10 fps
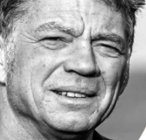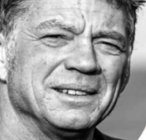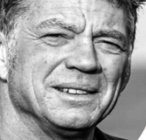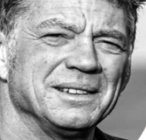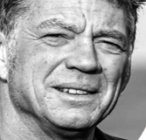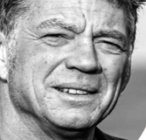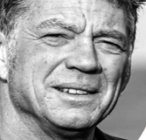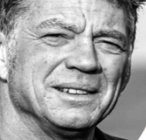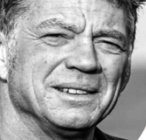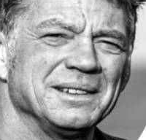
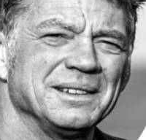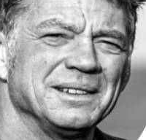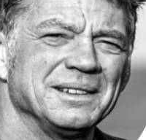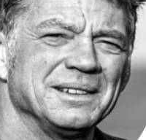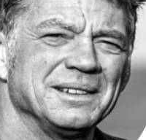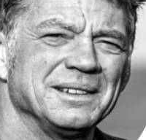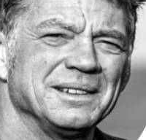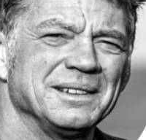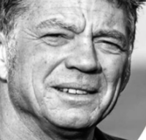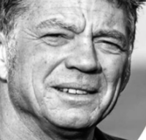
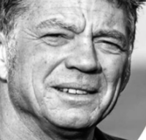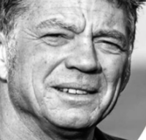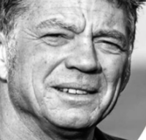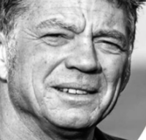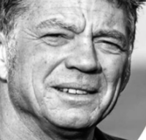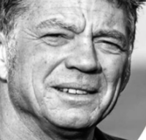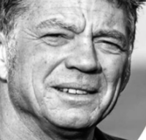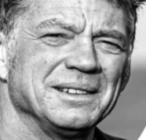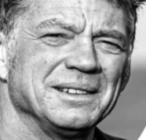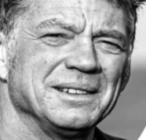
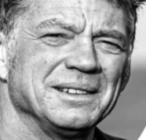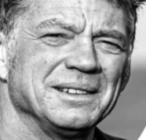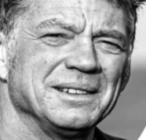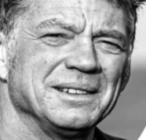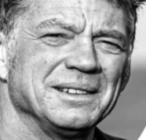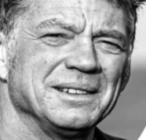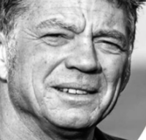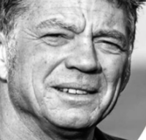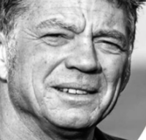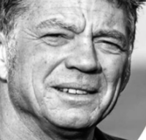
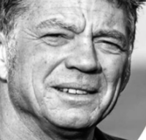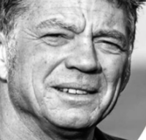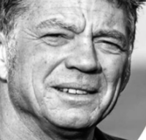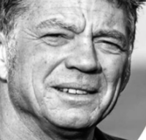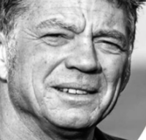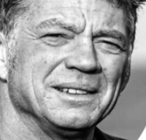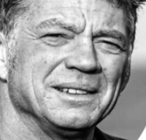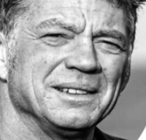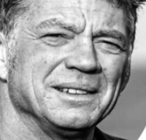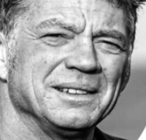
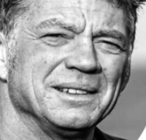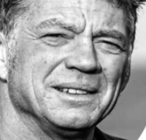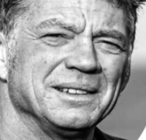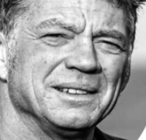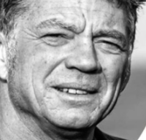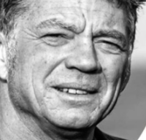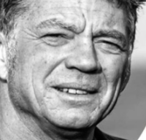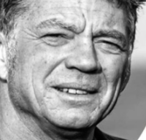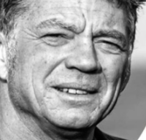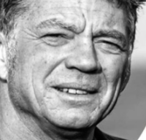
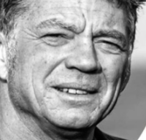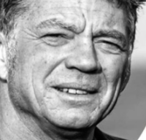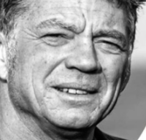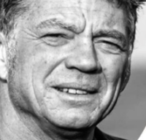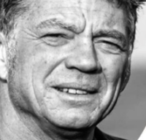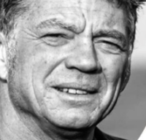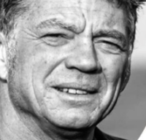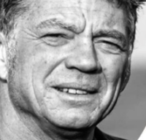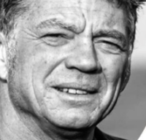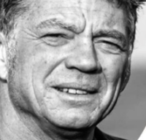
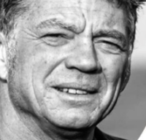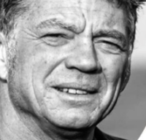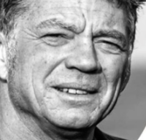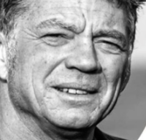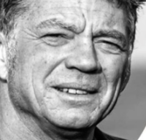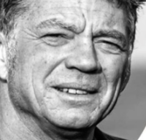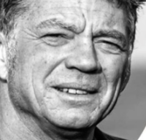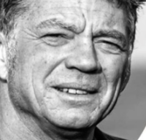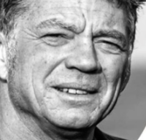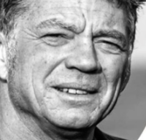[no speech]